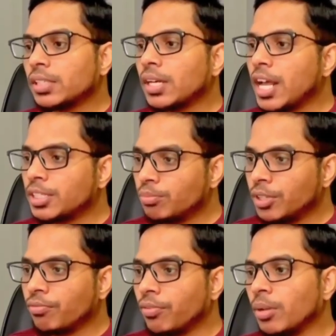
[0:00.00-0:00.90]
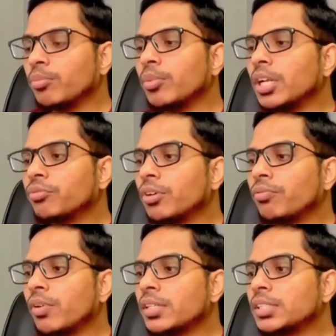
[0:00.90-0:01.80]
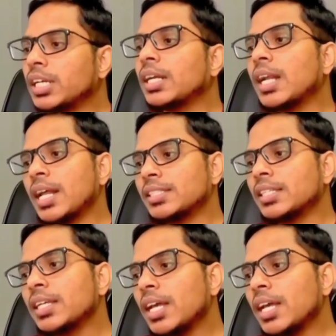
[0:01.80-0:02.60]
Class B flammable liquid fires and Class C